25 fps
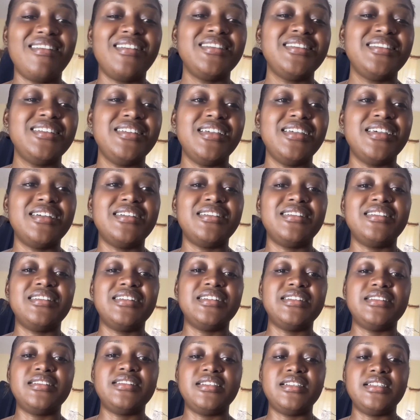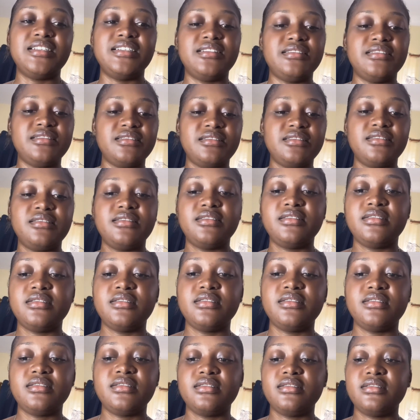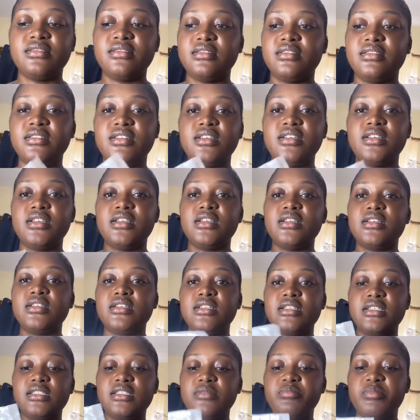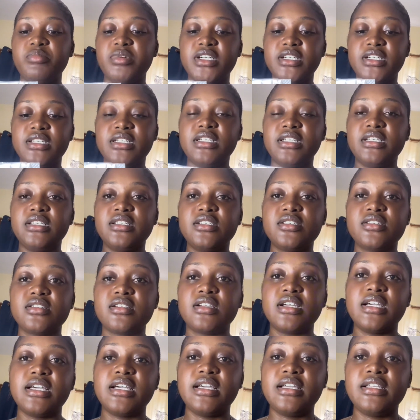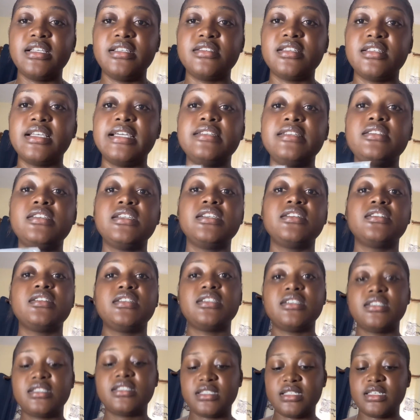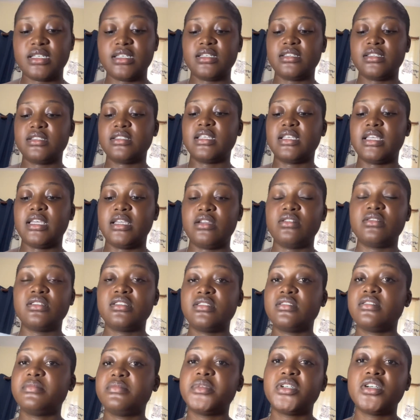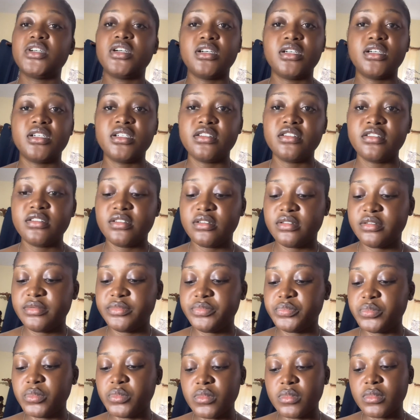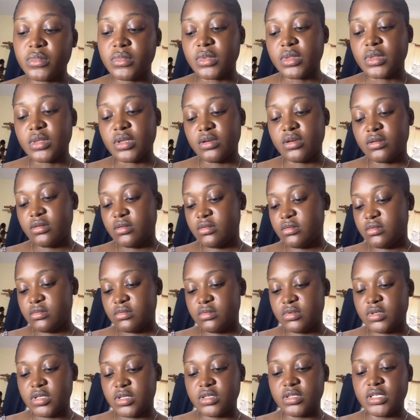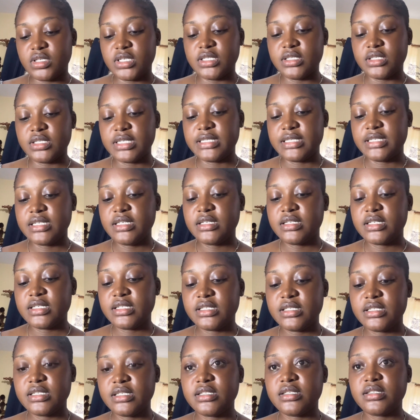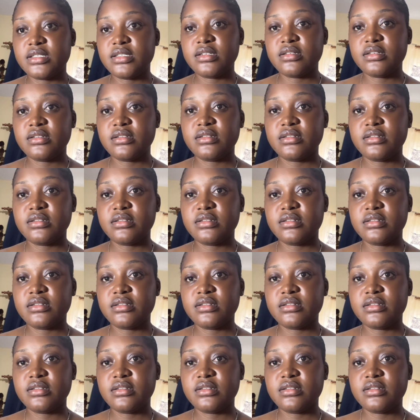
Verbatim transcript: Yeah, and then this package, guys, I think this is a customer order. Yes, I think this is